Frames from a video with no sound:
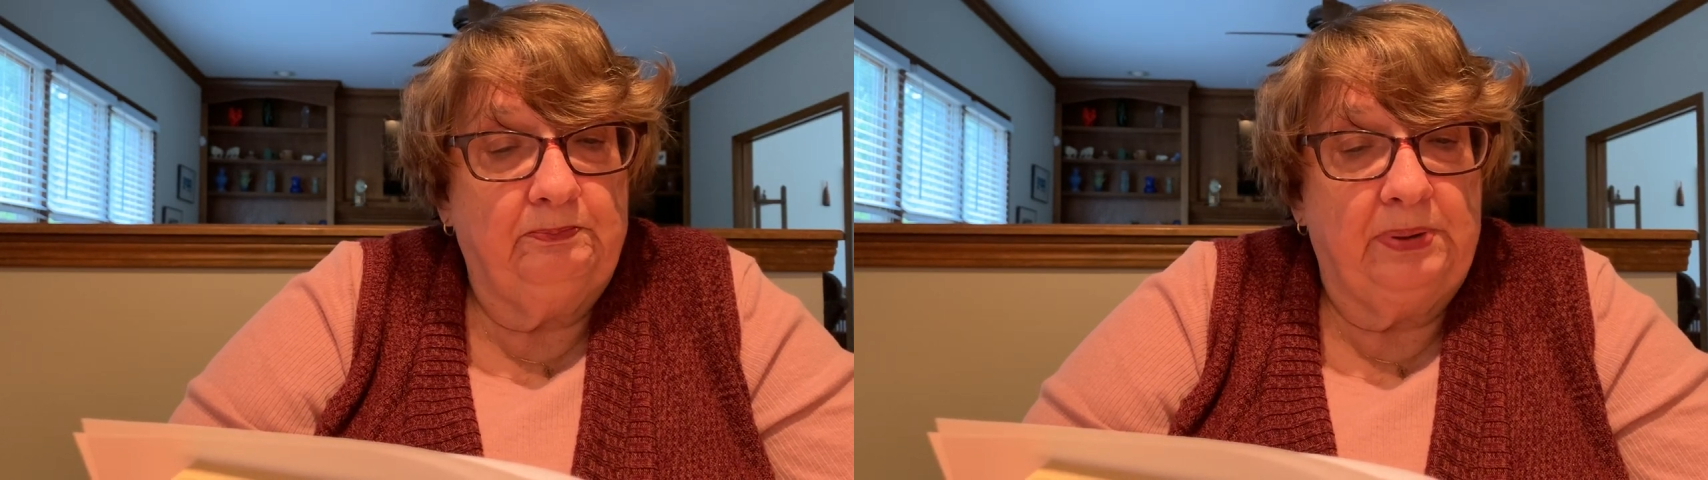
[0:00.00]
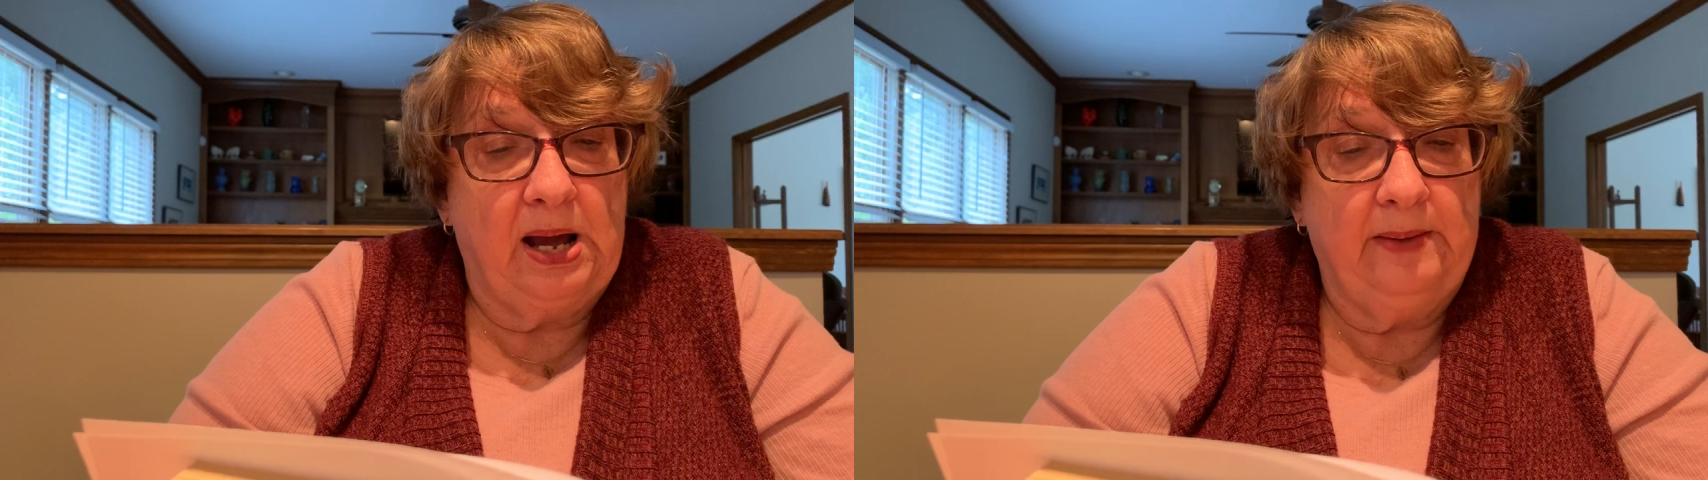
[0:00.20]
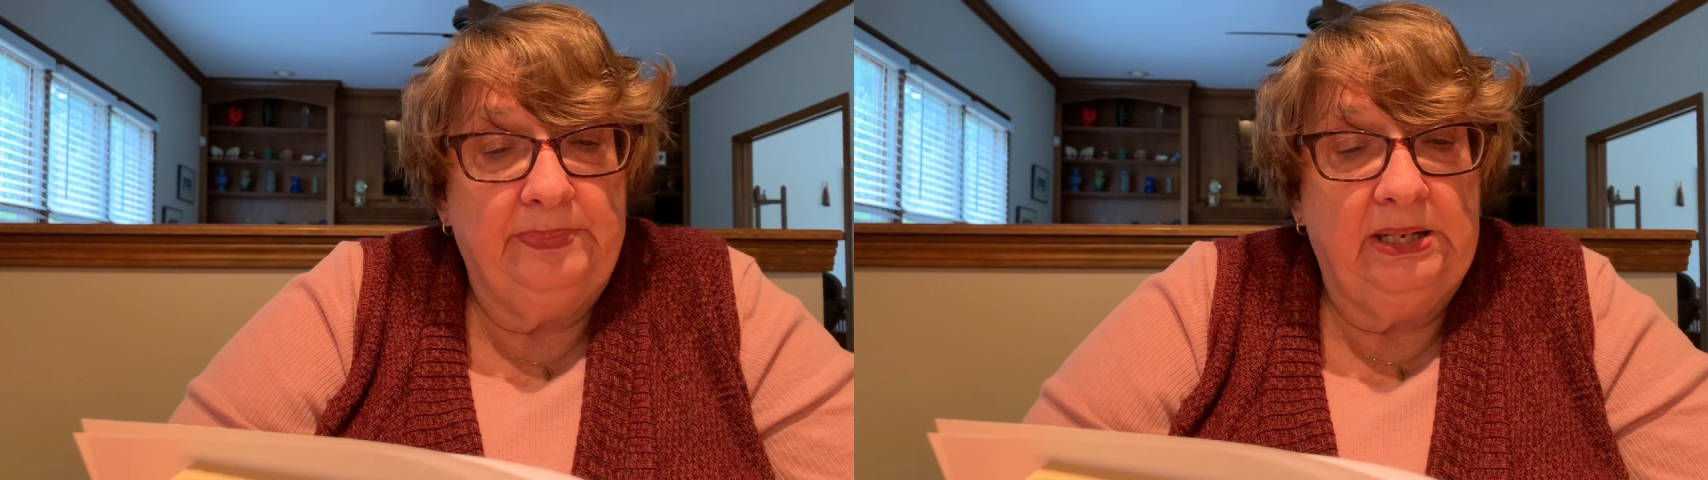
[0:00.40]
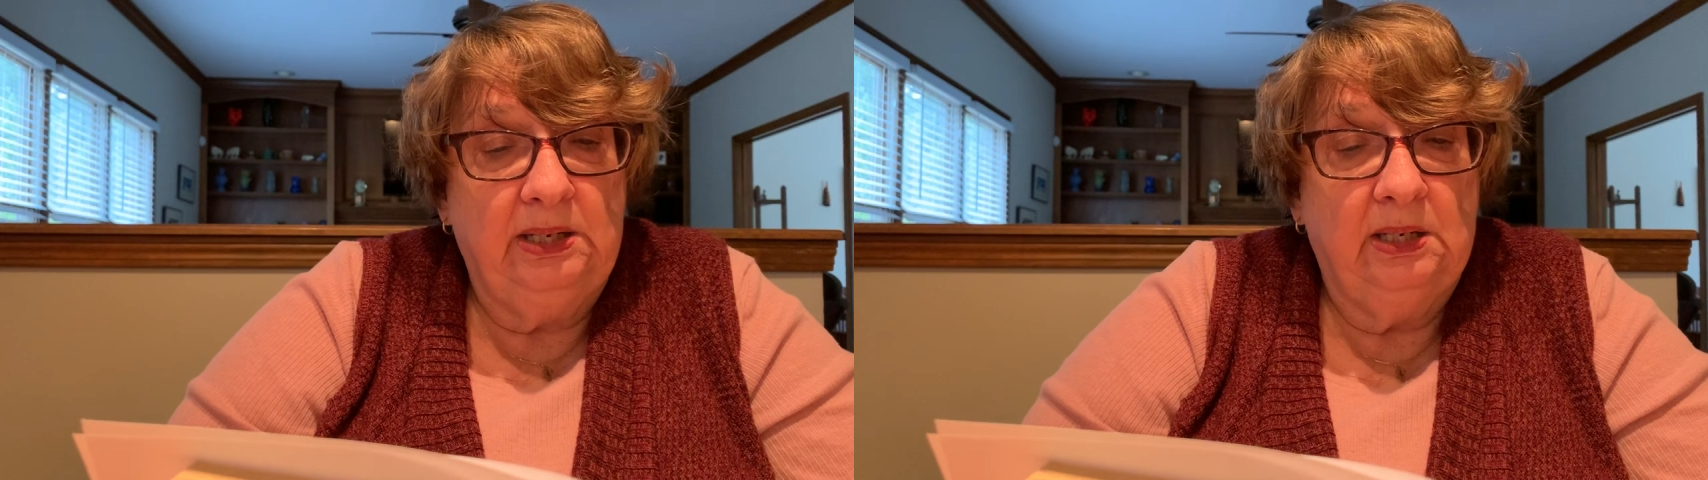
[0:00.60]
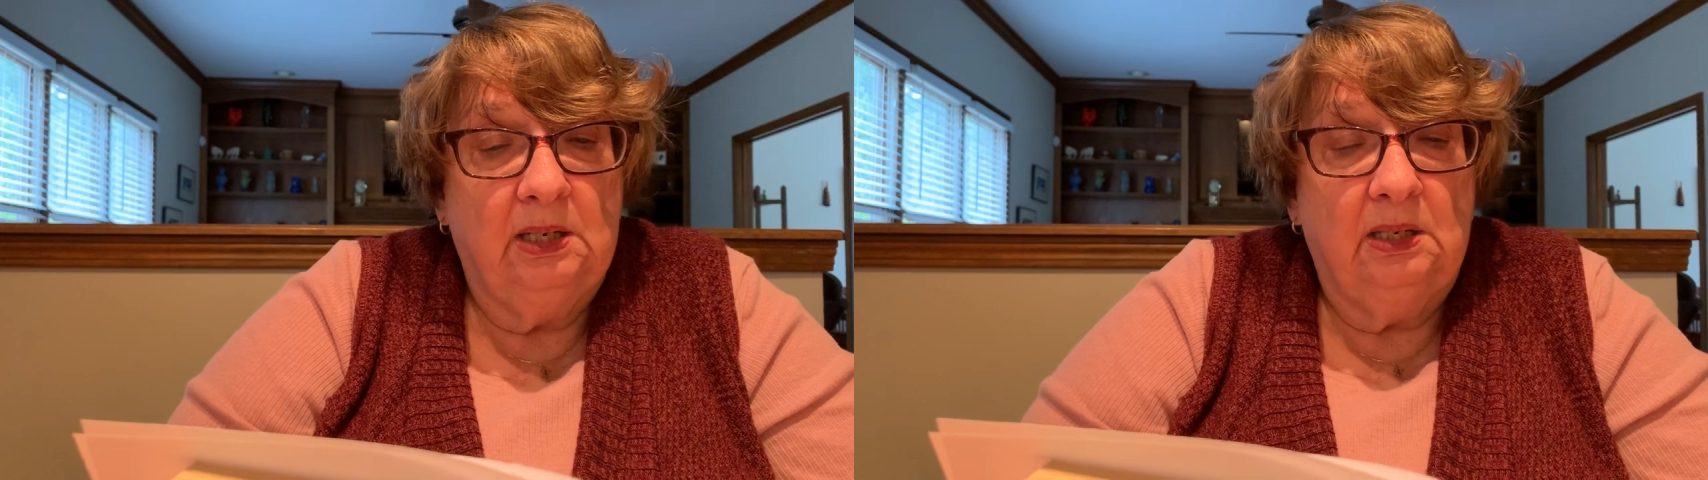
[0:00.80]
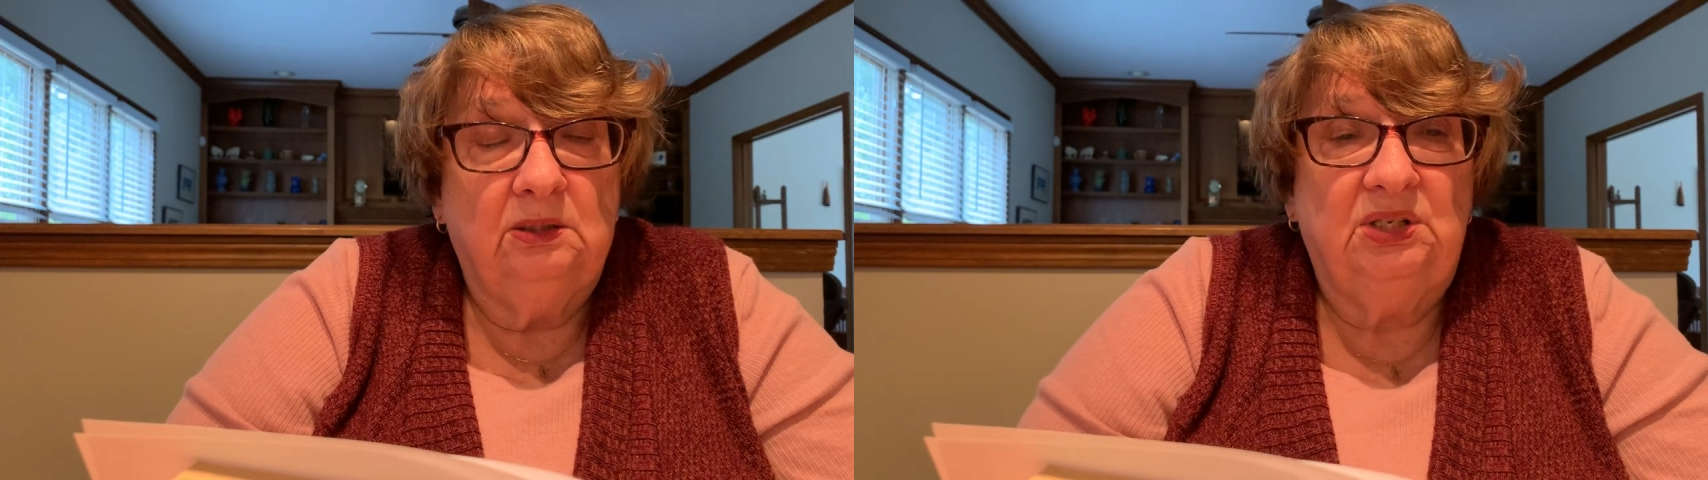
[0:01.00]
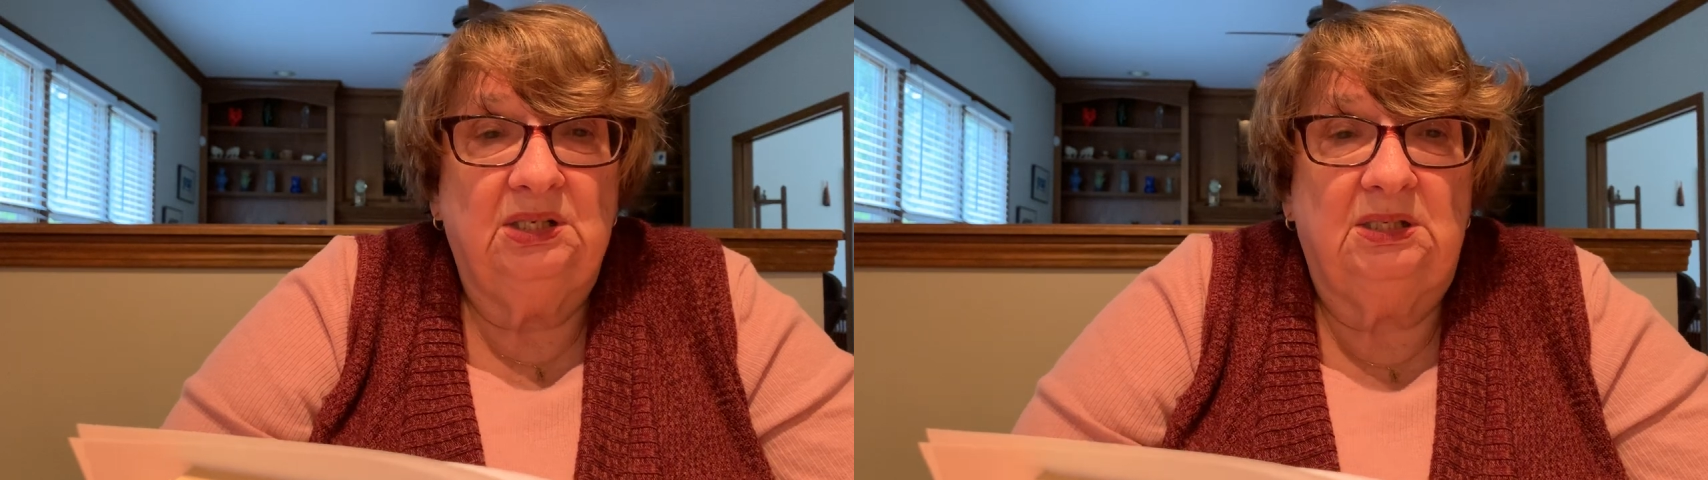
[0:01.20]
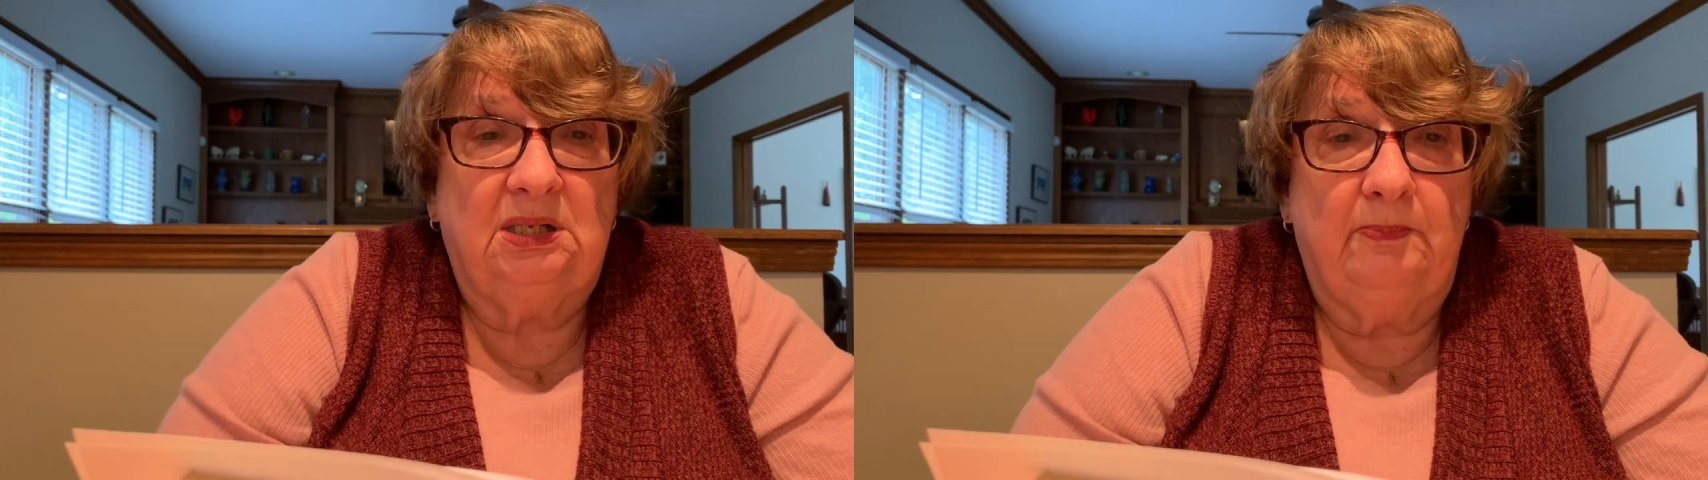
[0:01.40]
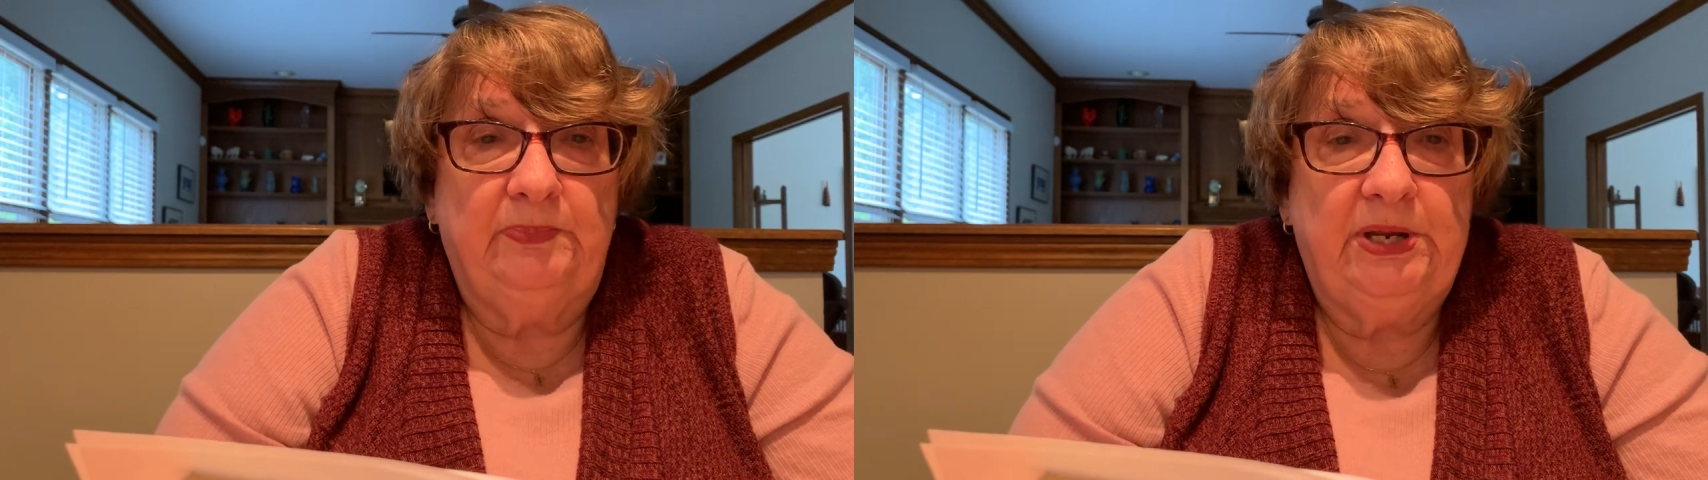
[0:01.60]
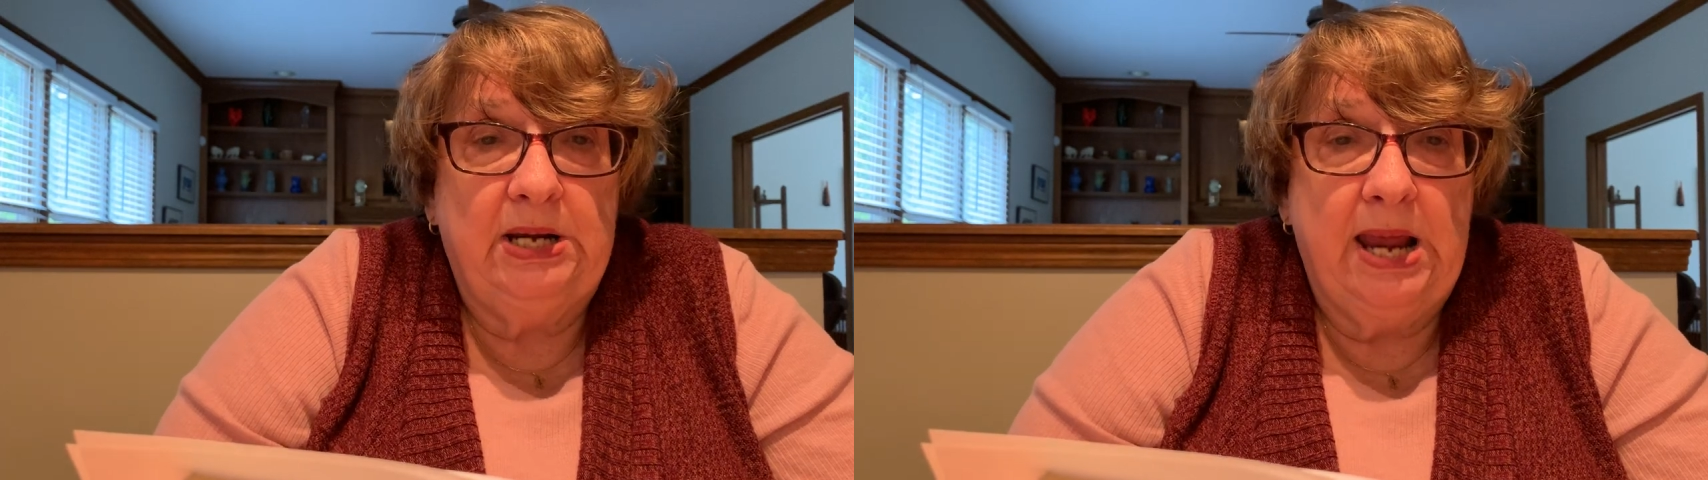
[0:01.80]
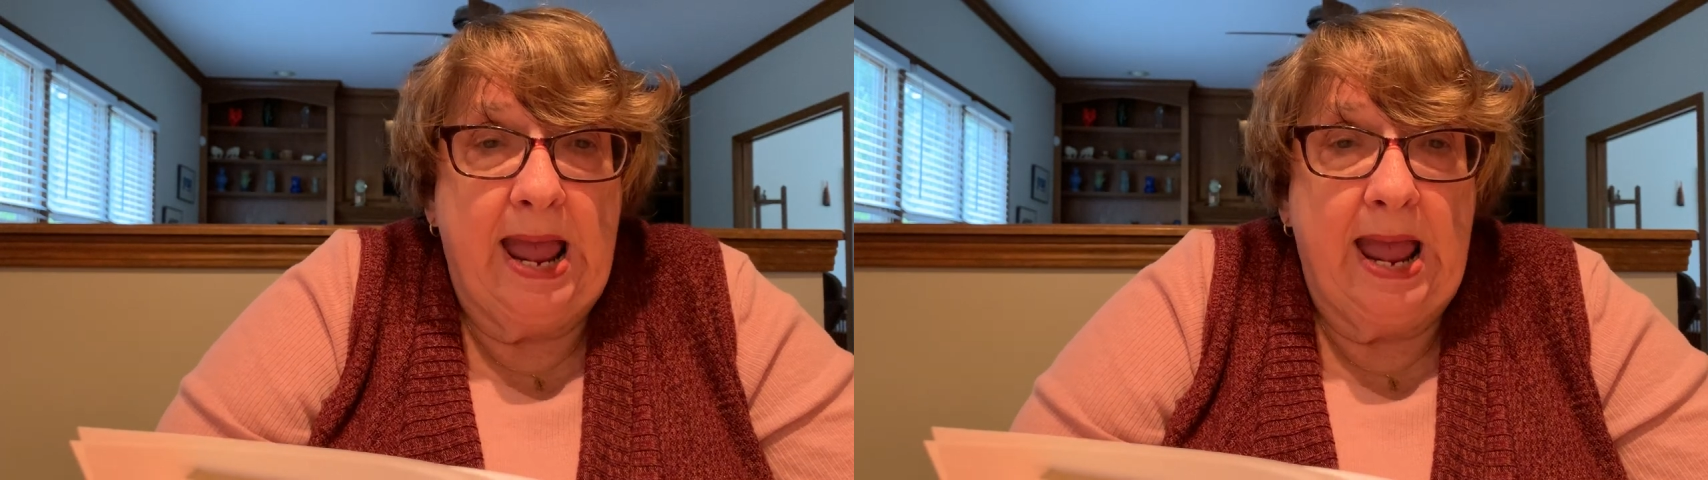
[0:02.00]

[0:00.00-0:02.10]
Poppy, did something